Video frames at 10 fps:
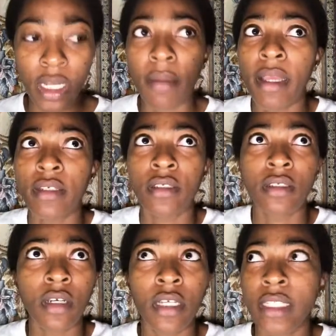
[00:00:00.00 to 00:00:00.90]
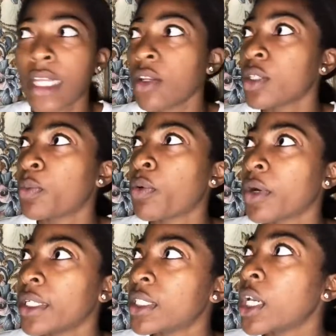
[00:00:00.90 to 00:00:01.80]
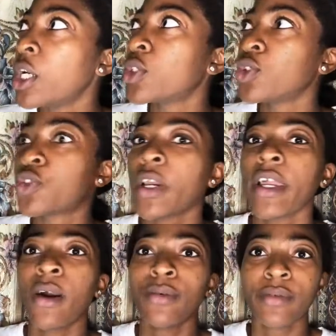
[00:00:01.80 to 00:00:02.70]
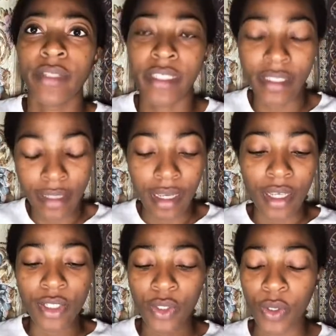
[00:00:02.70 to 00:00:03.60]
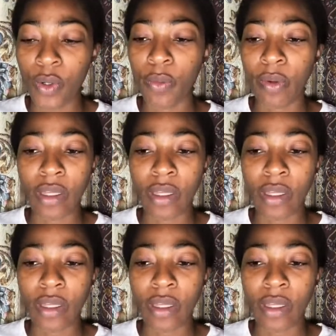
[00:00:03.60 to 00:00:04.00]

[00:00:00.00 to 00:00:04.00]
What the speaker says: And I'm like, duh, is that not the point, to try and win? So